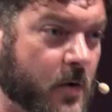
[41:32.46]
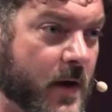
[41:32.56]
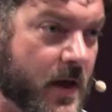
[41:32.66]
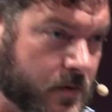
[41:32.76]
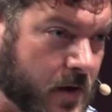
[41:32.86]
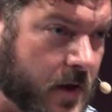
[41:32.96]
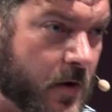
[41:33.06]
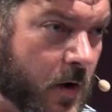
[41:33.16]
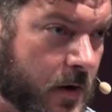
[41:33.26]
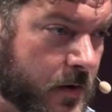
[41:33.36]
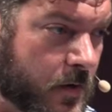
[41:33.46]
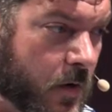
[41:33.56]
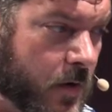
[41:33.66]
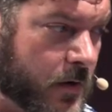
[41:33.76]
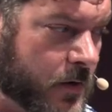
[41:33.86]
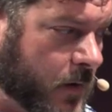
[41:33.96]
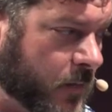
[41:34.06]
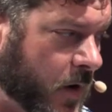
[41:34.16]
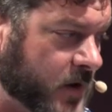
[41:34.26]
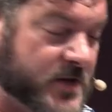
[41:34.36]
and on
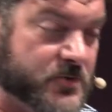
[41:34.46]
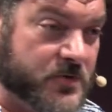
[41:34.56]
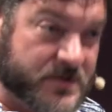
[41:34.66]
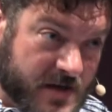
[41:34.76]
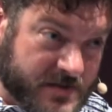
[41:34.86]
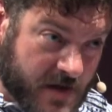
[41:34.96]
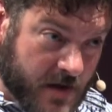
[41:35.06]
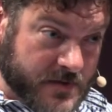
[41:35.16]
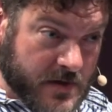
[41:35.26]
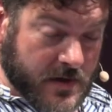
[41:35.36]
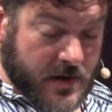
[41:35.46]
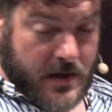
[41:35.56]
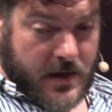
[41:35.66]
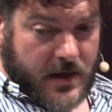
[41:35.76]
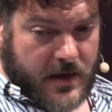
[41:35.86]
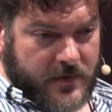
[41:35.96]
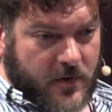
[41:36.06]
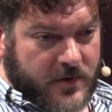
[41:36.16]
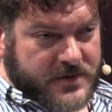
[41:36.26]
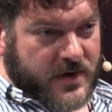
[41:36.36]
architectural and design styles, in
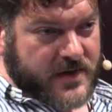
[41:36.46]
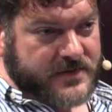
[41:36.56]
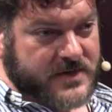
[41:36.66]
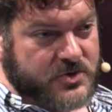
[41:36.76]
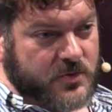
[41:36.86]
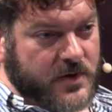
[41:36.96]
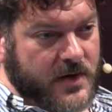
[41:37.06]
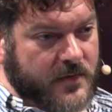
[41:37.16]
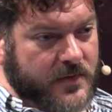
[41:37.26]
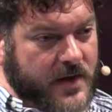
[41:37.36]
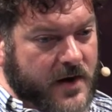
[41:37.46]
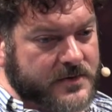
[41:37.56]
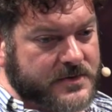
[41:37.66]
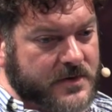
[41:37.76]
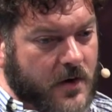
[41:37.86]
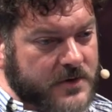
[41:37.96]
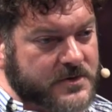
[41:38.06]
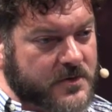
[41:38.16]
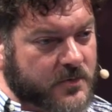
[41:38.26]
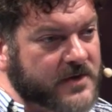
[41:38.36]
the early 20th century, there's
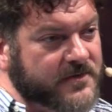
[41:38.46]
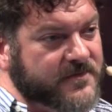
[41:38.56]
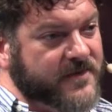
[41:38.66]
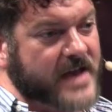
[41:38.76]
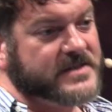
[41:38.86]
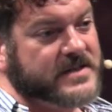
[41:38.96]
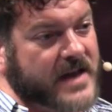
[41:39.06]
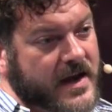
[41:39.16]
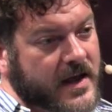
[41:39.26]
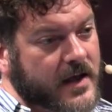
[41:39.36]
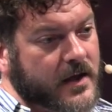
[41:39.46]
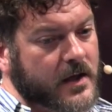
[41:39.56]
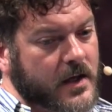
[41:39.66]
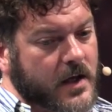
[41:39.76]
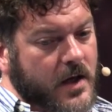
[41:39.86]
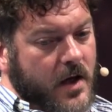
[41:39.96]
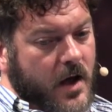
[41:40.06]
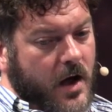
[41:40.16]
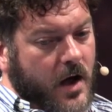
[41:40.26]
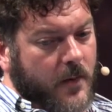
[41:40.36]
also the really fascinating
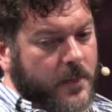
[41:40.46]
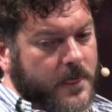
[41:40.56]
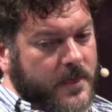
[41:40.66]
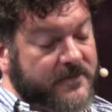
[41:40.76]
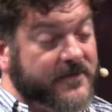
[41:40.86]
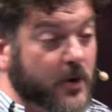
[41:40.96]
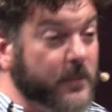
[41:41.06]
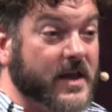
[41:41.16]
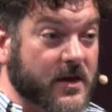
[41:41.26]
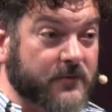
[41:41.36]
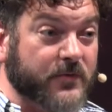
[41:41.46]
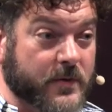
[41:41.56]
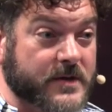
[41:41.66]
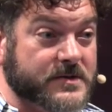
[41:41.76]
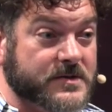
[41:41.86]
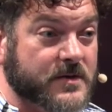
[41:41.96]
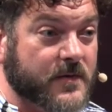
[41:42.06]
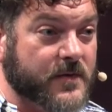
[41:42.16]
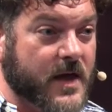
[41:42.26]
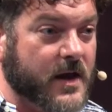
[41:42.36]
filmic influence
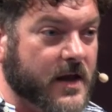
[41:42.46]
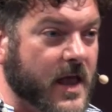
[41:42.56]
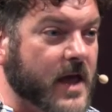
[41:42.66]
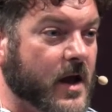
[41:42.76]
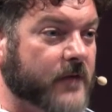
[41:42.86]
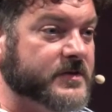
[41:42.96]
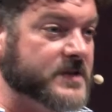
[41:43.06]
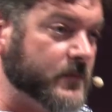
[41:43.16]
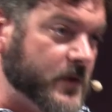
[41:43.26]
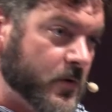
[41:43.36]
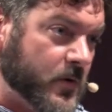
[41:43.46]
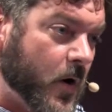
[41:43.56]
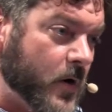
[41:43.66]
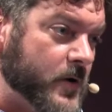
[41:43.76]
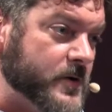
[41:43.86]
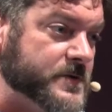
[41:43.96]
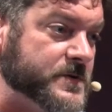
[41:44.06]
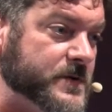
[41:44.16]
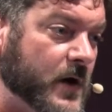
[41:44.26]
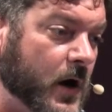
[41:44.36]
that, again, obviously, Carter
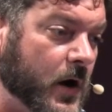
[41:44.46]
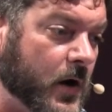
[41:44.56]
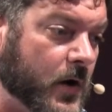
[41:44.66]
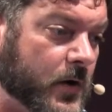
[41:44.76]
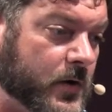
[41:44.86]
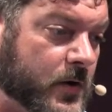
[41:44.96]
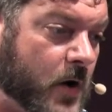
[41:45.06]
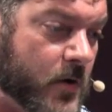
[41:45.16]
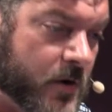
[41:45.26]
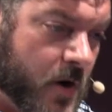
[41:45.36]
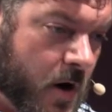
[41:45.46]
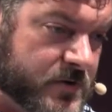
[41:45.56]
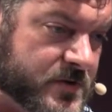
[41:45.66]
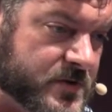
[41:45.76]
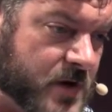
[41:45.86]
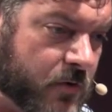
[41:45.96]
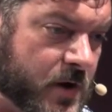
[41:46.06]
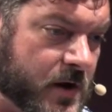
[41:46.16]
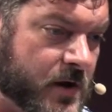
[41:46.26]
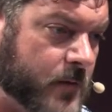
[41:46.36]
and Carnarvon's
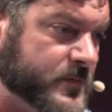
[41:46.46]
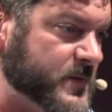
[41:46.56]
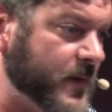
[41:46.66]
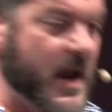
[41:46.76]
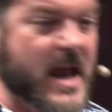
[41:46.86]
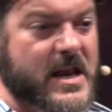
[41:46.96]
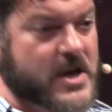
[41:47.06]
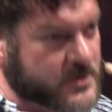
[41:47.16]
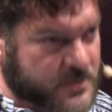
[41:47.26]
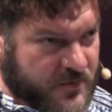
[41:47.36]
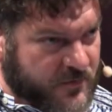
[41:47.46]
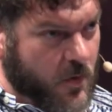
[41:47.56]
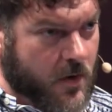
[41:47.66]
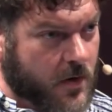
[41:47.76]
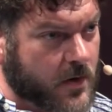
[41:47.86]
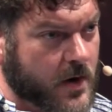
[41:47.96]
discovery comes about 8 years before